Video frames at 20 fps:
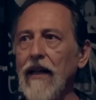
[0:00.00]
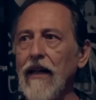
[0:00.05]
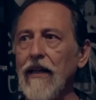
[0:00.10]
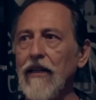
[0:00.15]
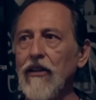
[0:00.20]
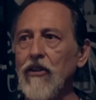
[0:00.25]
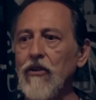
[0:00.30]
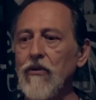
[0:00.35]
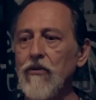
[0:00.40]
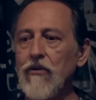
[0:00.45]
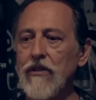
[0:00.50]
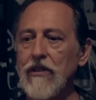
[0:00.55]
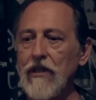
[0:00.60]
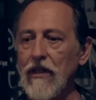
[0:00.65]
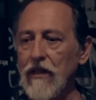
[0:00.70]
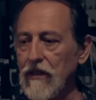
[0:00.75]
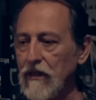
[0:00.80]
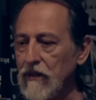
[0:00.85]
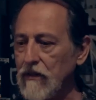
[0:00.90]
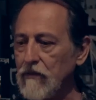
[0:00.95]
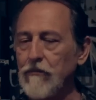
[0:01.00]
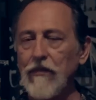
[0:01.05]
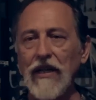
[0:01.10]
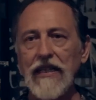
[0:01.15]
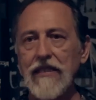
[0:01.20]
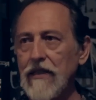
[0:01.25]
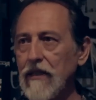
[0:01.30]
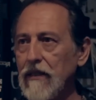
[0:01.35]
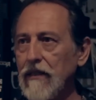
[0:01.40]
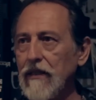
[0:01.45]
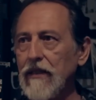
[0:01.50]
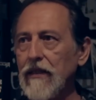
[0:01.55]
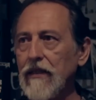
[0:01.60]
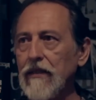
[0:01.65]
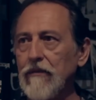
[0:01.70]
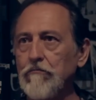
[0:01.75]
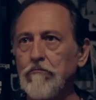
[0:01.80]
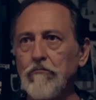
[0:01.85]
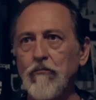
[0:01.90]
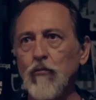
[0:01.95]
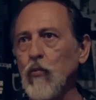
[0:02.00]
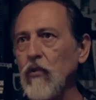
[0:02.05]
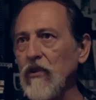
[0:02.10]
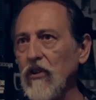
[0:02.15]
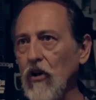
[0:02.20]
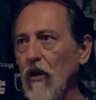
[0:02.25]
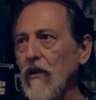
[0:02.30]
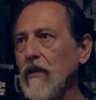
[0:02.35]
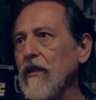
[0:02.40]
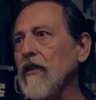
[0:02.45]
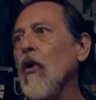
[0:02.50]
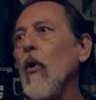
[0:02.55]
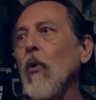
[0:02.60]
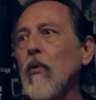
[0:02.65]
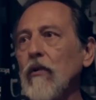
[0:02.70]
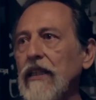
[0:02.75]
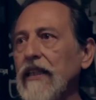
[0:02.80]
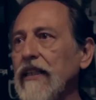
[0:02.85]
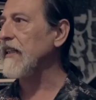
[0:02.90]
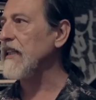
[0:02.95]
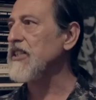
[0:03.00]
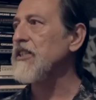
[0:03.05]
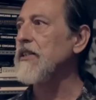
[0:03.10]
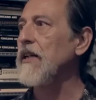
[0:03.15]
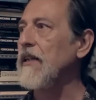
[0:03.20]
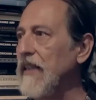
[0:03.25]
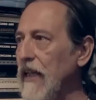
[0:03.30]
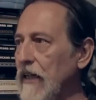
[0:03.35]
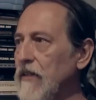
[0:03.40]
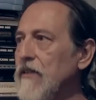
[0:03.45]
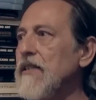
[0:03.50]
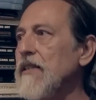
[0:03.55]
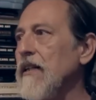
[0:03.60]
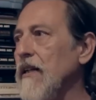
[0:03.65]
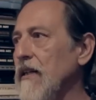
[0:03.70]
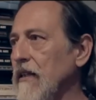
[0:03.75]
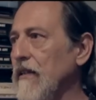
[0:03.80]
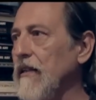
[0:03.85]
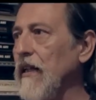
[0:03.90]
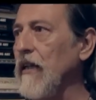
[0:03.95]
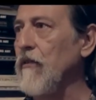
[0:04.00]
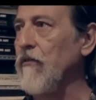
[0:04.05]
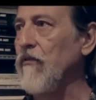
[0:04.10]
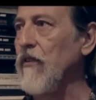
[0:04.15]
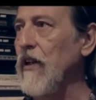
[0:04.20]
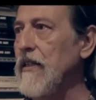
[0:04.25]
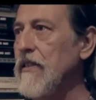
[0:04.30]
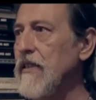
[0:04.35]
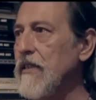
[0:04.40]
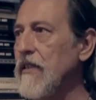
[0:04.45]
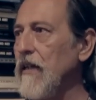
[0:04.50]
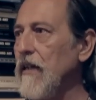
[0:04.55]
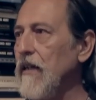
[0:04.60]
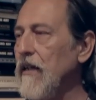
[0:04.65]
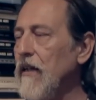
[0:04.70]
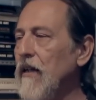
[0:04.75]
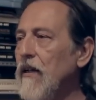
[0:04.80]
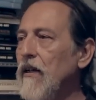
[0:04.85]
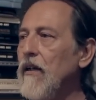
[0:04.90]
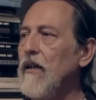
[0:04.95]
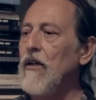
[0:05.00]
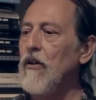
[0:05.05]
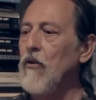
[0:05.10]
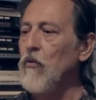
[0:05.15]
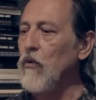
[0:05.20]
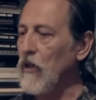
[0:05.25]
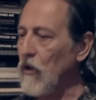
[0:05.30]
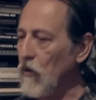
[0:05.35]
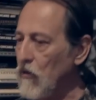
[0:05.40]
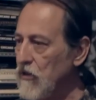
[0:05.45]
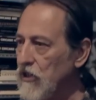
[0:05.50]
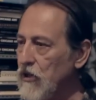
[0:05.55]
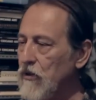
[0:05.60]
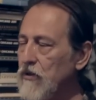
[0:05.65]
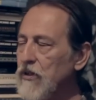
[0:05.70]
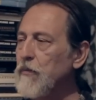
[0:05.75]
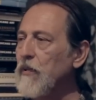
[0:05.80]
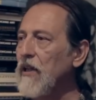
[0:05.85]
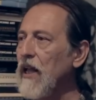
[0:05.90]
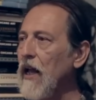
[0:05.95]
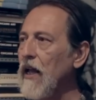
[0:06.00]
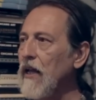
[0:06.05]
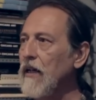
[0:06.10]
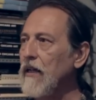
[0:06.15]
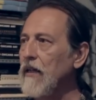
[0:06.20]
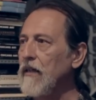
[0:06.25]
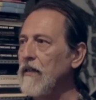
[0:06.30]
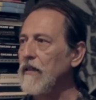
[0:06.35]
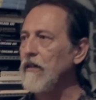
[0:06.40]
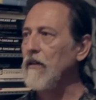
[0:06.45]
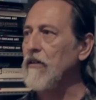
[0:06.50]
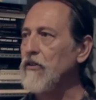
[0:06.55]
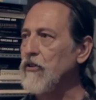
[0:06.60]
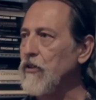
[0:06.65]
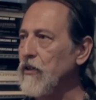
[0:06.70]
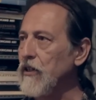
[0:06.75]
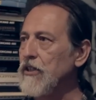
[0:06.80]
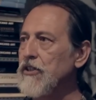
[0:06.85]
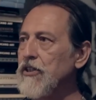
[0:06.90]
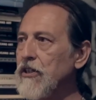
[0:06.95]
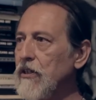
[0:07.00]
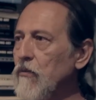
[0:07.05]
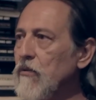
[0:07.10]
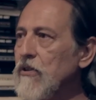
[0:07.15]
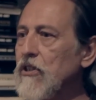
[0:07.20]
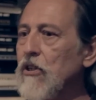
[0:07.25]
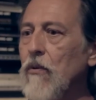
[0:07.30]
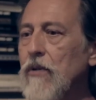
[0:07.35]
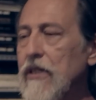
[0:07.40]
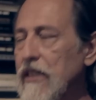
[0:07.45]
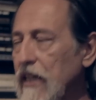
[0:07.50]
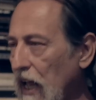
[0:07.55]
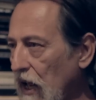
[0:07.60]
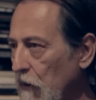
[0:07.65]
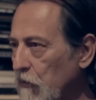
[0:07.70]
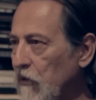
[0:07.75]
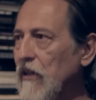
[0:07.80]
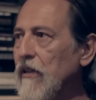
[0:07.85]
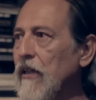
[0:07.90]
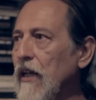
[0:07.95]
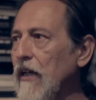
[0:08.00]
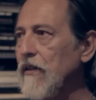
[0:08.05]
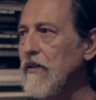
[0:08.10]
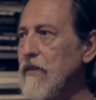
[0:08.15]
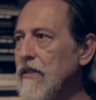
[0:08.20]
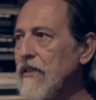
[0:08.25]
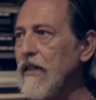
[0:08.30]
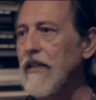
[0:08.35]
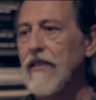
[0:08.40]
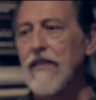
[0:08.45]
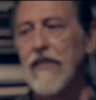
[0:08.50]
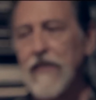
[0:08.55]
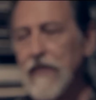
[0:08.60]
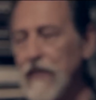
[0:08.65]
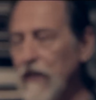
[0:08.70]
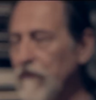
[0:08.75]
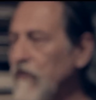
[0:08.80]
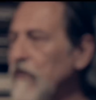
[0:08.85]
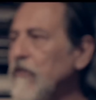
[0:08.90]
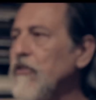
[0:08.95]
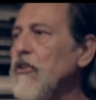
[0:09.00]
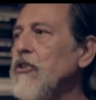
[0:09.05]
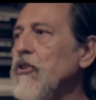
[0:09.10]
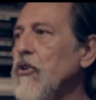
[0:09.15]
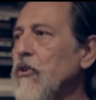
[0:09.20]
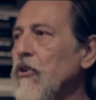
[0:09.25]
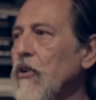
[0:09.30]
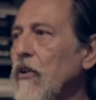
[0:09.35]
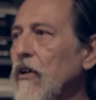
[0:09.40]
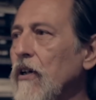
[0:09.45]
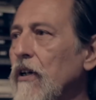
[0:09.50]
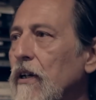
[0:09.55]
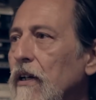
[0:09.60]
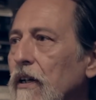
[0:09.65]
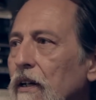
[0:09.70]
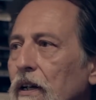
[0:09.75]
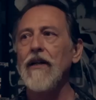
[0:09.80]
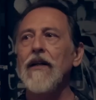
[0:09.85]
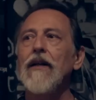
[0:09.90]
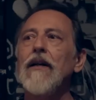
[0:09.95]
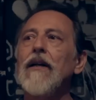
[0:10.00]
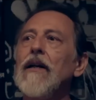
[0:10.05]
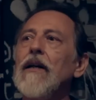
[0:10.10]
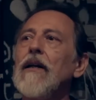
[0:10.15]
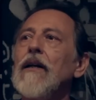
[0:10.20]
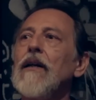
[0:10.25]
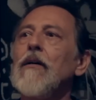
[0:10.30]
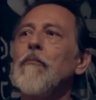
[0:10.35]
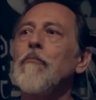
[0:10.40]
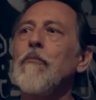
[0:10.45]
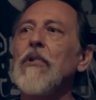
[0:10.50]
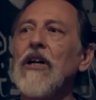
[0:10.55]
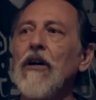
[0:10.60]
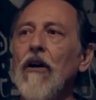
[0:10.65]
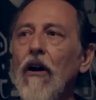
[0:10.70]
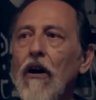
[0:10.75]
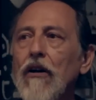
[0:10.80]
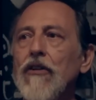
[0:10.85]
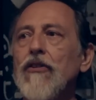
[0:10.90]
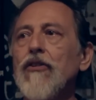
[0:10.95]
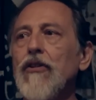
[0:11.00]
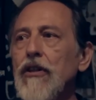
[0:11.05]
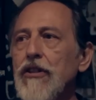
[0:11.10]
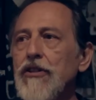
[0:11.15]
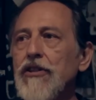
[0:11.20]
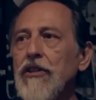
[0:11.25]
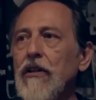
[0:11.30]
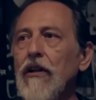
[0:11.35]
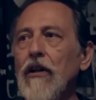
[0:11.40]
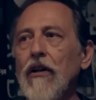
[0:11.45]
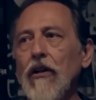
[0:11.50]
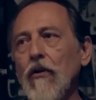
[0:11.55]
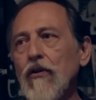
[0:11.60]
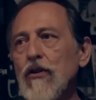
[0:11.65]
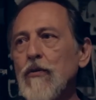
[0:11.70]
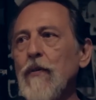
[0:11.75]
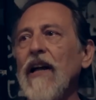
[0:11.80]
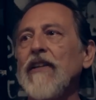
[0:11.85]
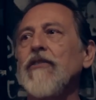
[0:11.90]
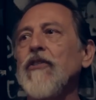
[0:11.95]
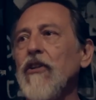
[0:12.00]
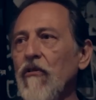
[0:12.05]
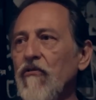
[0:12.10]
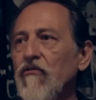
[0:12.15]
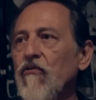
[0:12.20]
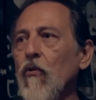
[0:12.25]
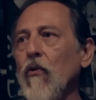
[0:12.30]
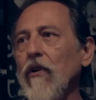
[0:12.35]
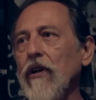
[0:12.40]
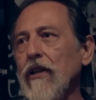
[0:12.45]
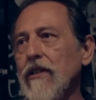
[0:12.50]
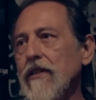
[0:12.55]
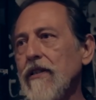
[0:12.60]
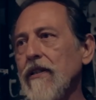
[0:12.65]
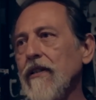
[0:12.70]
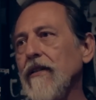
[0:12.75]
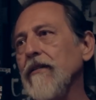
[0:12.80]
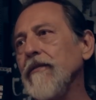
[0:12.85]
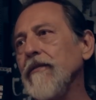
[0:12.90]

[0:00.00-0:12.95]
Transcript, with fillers: I use uh, basically, we'd call it Old English letter, uh, letterface. We always use black, and our tradition was always capital letters. It's different to New York, but our tradition goes back to the forties.